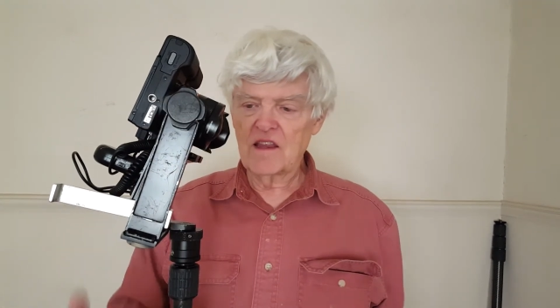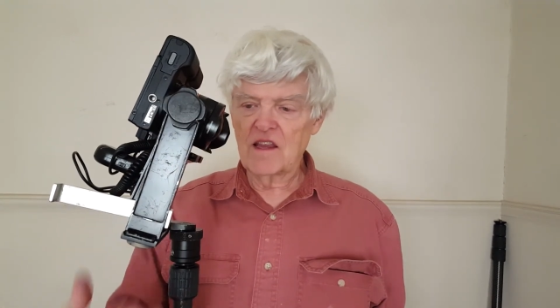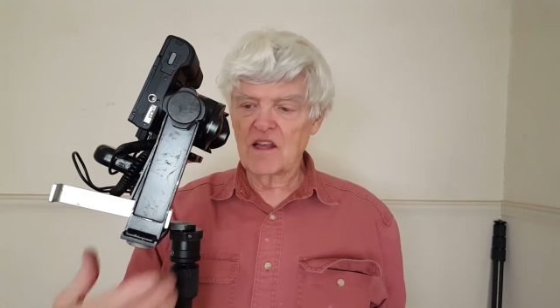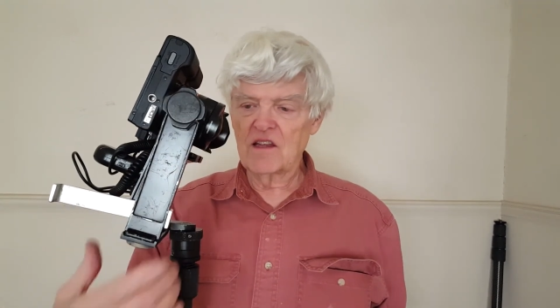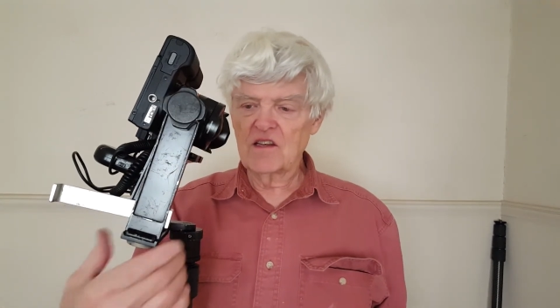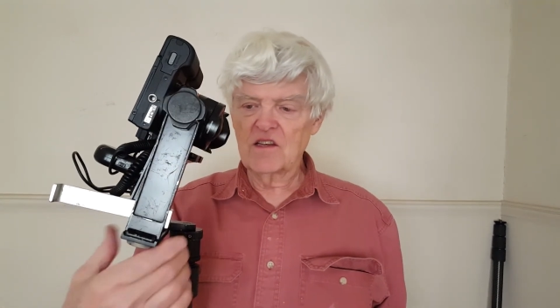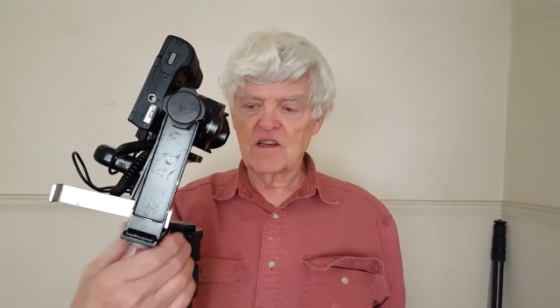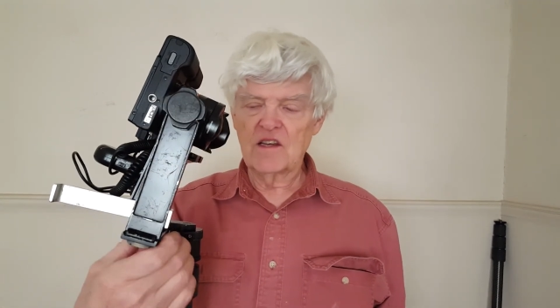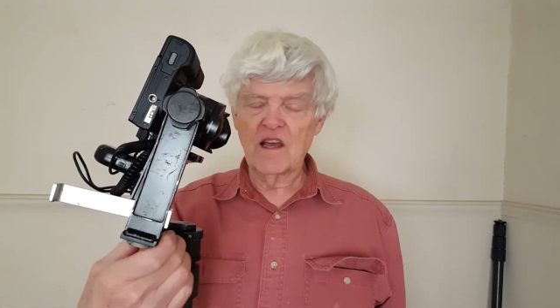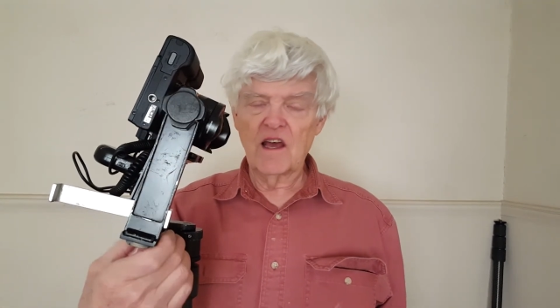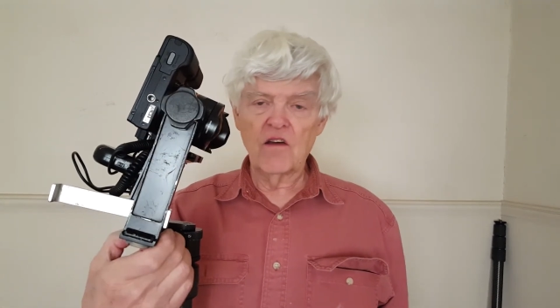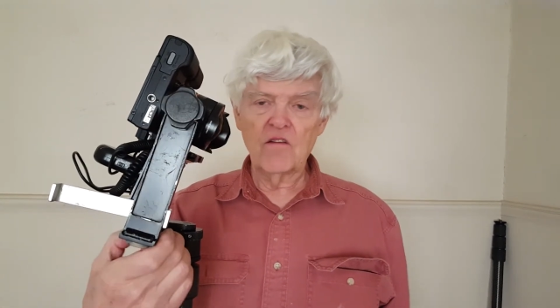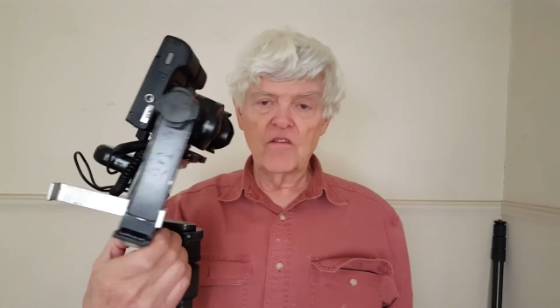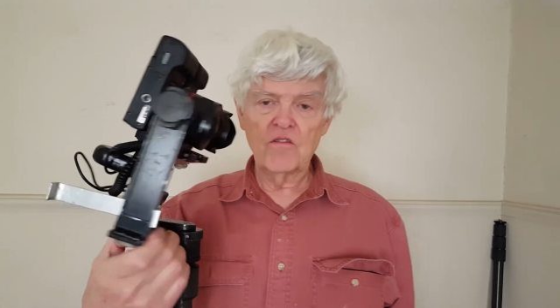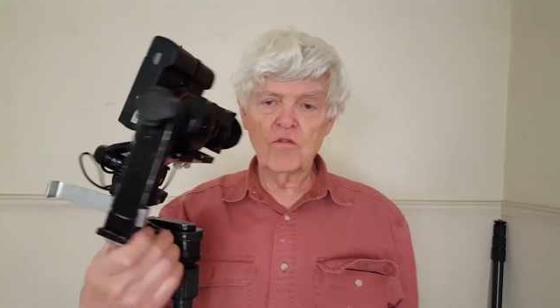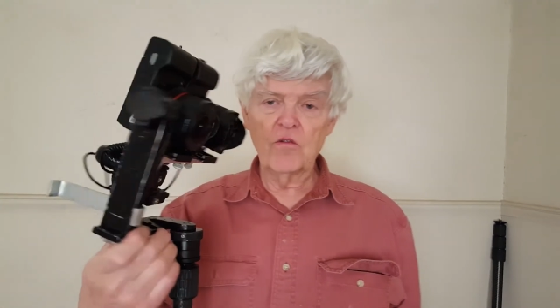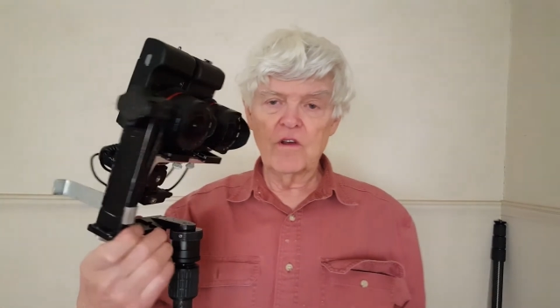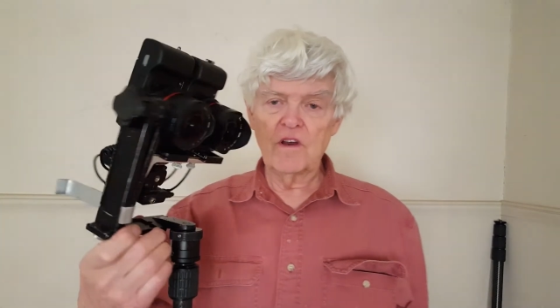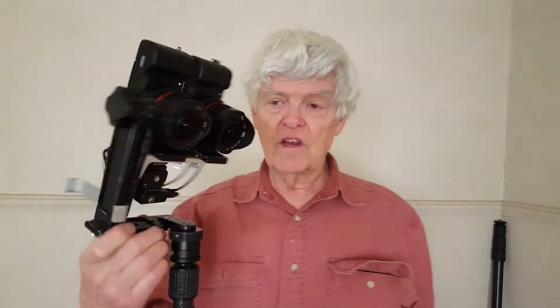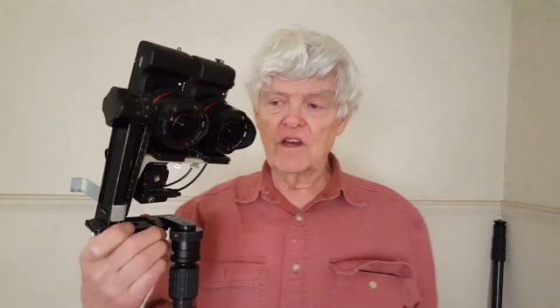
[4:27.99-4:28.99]
That's down
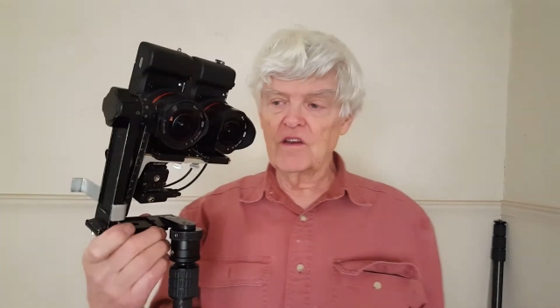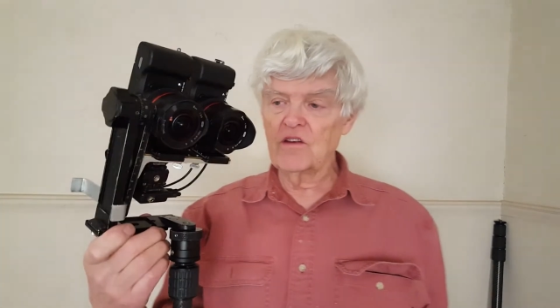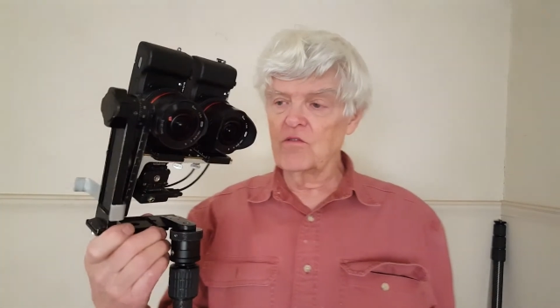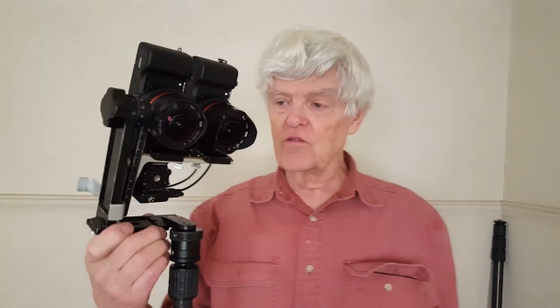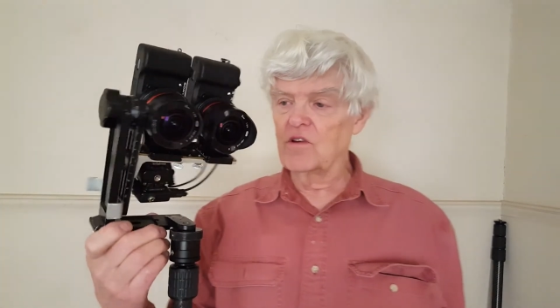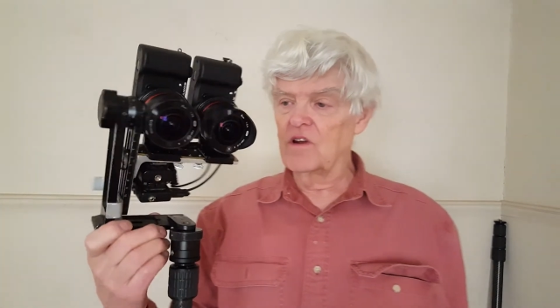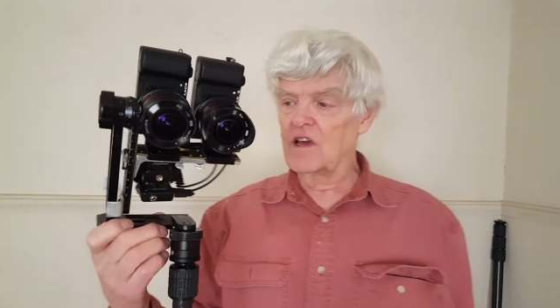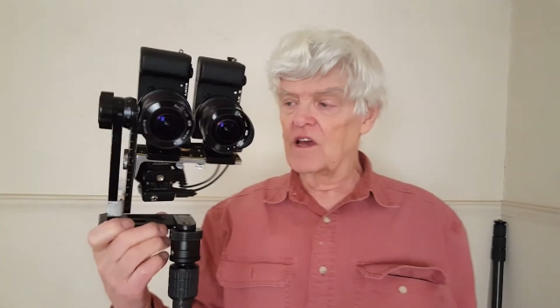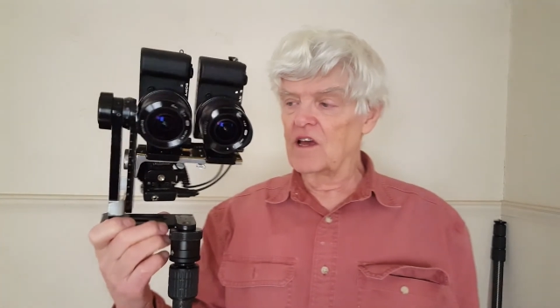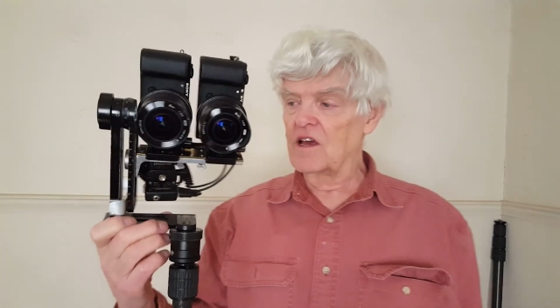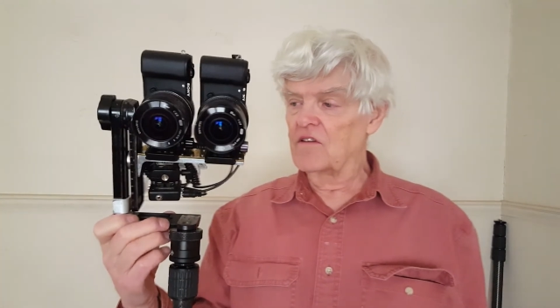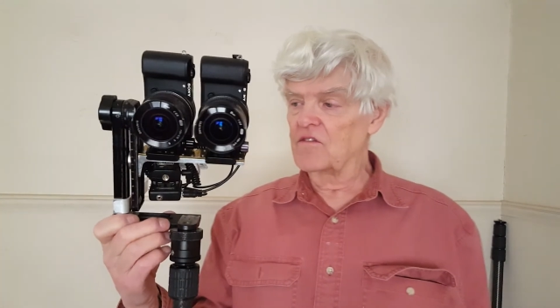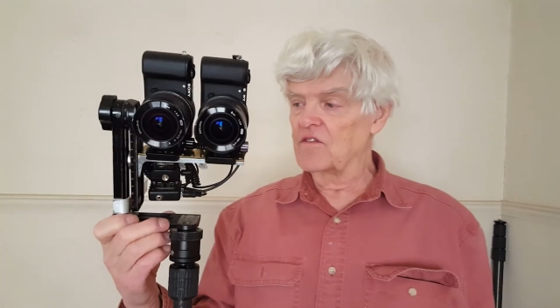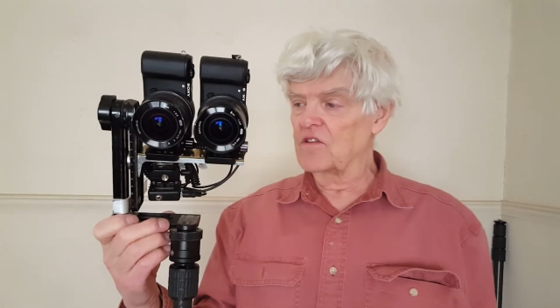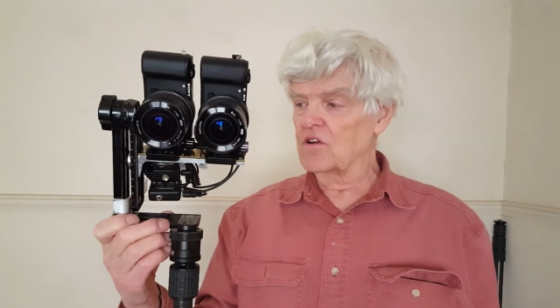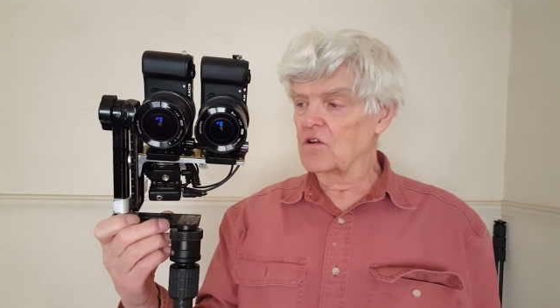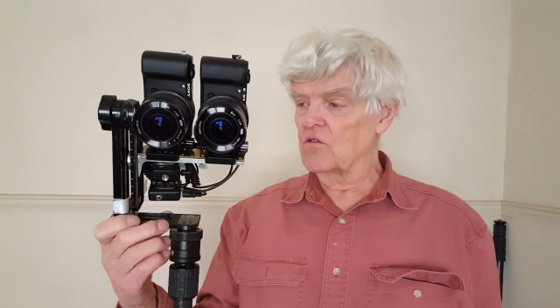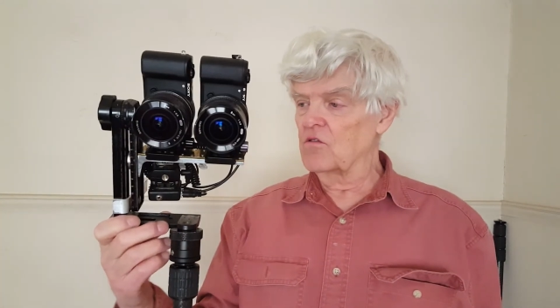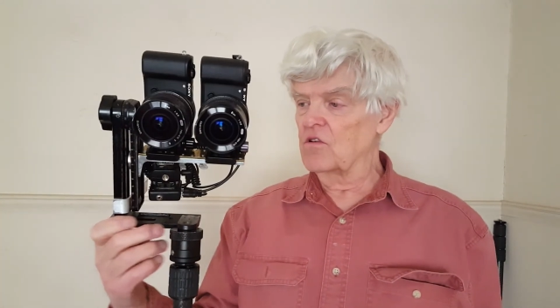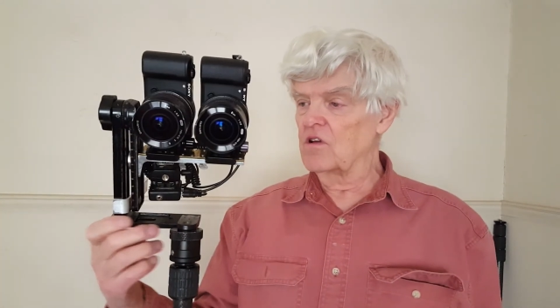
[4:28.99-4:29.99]
22.5
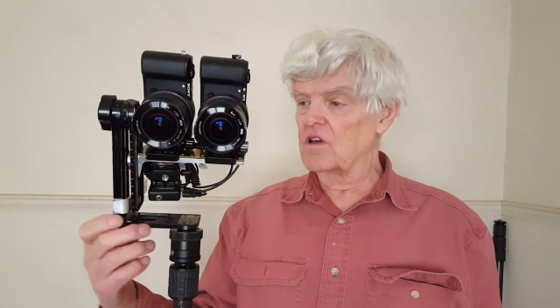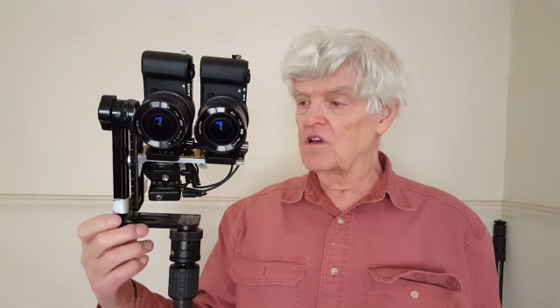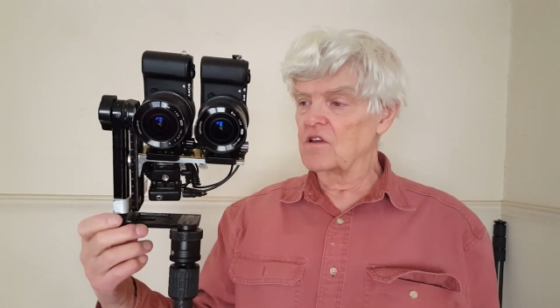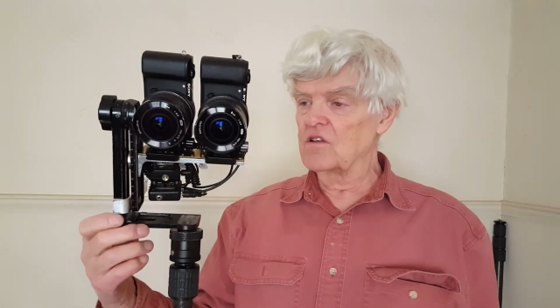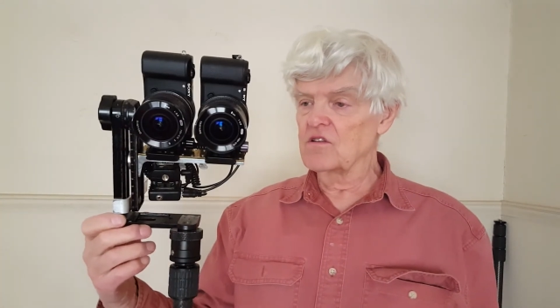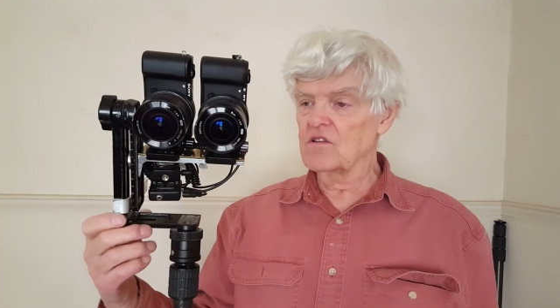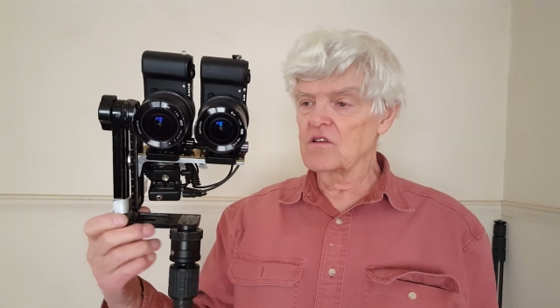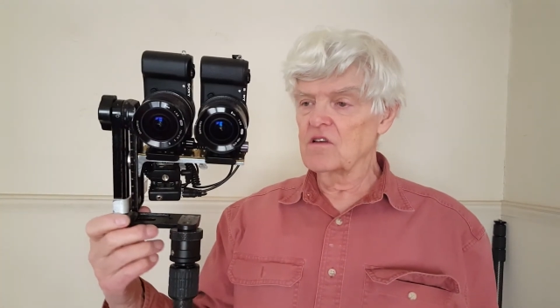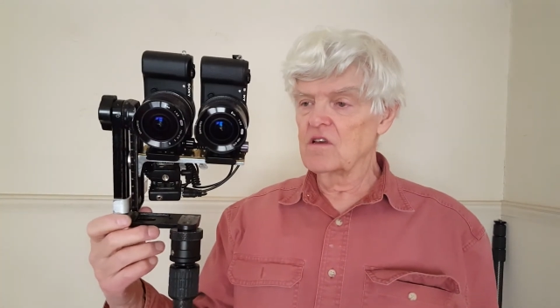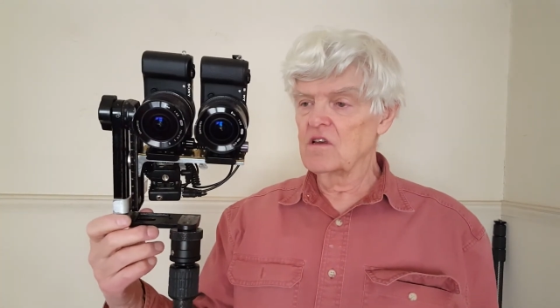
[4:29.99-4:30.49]
degrees.